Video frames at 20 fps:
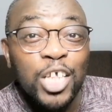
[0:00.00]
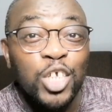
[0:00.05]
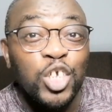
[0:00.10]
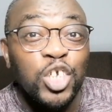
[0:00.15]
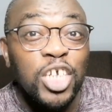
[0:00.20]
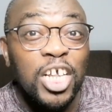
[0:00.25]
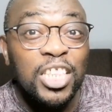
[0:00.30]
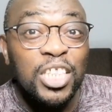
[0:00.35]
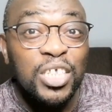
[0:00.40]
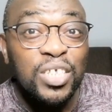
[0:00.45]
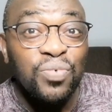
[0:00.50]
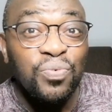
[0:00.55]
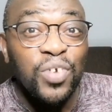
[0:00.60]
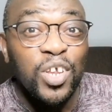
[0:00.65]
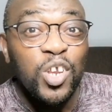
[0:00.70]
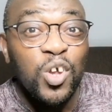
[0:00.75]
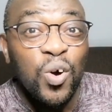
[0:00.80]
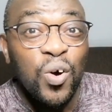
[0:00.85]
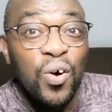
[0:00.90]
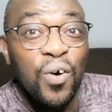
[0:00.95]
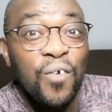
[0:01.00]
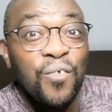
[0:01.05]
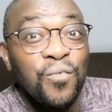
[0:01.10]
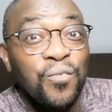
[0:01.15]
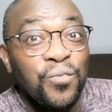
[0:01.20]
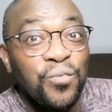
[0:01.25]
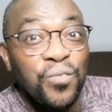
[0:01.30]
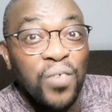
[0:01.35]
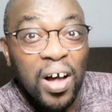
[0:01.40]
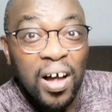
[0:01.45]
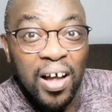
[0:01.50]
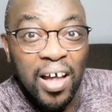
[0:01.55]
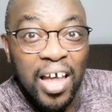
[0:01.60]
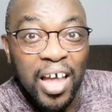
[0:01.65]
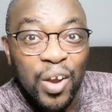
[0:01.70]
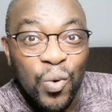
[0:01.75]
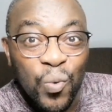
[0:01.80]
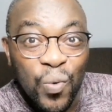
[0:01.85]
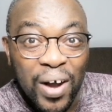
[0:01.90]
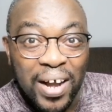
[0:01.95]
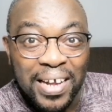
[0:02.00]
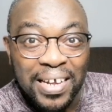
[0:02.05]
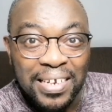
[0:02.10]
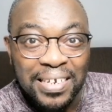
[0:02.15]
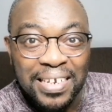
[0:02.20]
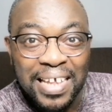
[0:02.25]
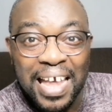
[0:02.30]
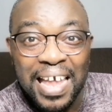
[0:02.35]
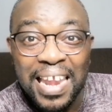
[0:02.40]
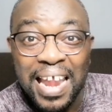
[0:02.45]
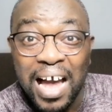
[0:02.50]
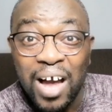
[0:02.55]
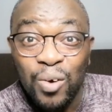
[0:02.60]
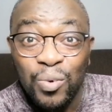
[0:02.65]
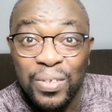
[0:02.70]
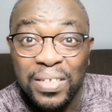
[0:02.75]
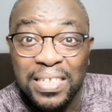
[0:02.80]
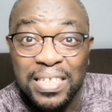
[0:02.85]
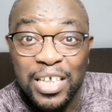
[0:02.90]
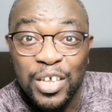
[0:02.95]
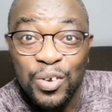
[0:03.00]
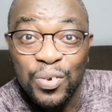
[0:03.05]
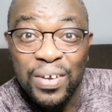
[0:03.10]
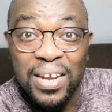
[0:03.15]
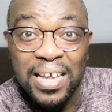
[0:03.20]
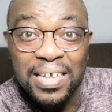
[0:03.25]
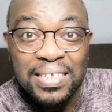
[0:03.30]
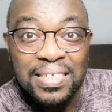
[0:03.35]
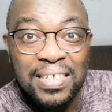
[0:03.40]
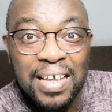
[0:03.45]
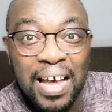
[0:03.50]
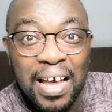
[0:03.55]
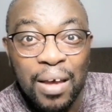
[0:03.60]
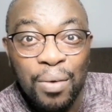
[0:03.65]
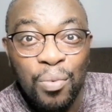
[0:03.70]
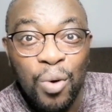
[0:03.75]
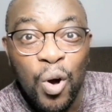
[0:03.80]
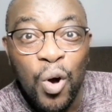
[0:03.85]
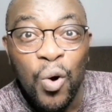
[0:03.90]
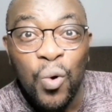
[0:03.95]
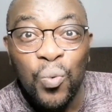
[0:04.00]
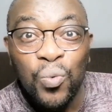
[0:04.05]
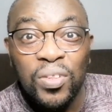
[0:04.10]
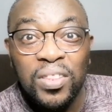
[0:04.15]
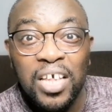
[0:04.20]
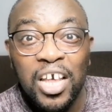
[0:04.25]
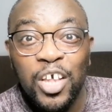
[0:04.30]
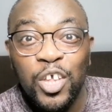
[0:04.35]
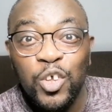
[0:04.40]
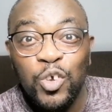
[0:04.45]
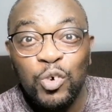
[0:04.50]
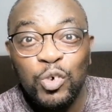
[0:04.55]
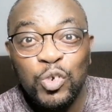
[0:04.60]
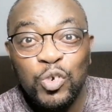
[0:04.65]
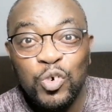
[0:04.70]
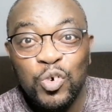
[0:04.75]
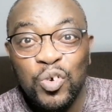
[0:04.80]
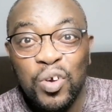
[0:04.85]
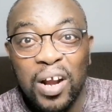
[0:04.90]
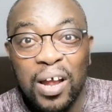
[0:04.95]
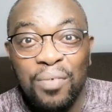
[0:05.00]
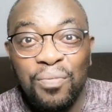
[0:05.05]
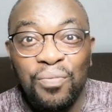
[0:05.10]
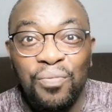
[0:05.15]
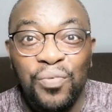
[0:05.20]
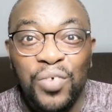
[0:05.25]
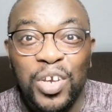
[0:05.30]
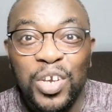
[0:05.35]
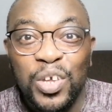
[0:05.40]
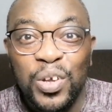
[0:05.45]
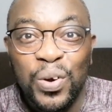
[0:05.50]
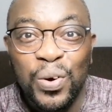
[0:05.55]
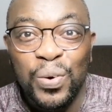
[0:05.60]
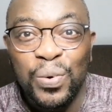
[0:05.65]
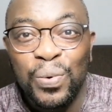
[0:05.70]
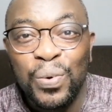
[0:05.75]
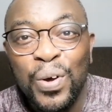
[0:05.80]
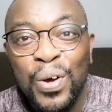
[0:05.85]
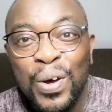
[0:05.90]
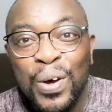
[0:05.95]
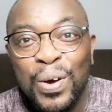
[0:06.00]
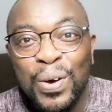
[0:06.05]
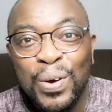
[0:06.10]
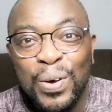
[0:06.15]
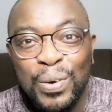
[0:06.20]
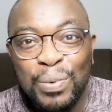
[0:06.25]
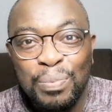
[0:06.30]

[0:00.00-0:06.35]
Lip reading: And share this video far and wide. And I will see you next time with a new true crime video.